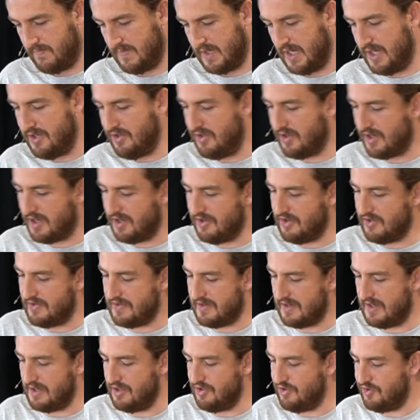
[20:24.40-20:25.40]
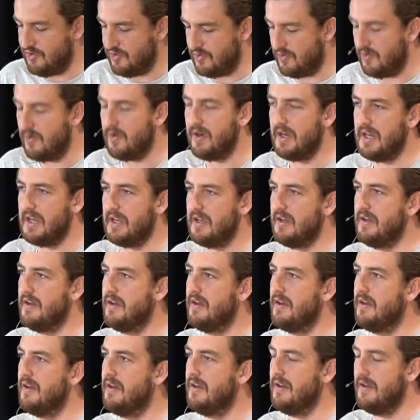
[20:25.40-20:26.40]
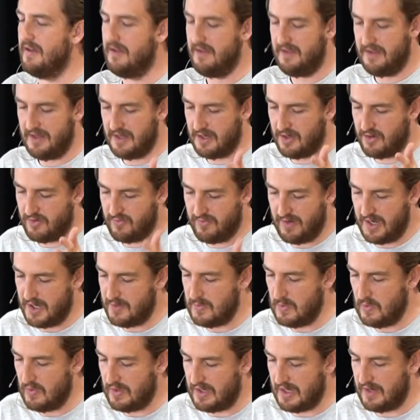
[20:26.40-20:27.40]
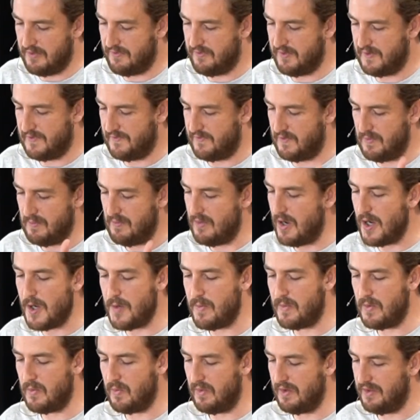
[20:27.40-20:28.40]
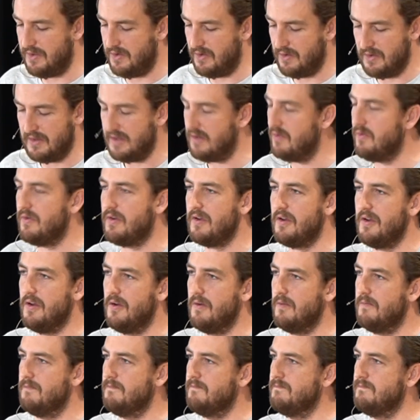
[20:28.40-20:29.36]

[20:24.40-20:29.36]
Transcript: and you can just enjoy the incredible gift of a moment with your little girl.